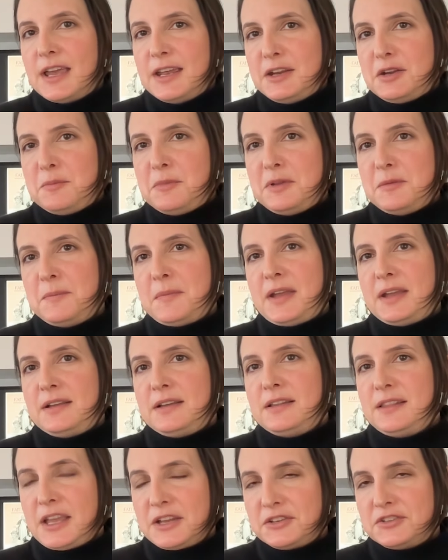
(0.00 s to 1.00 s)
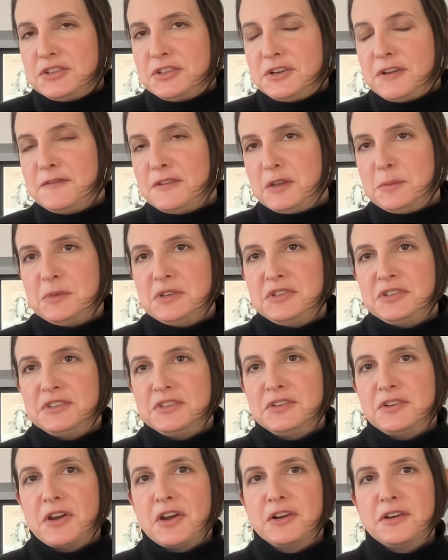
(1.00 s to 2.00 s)
item in my collection of
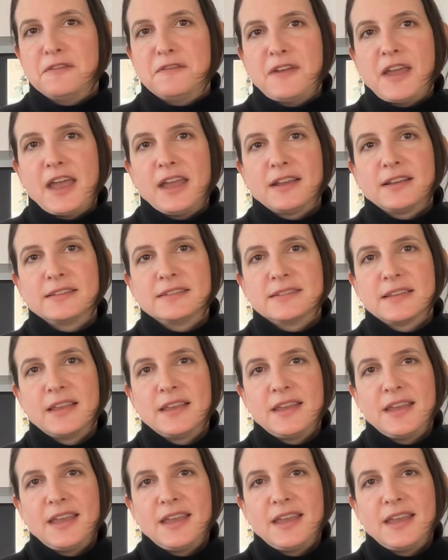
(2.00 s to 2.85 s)
images and artifacts.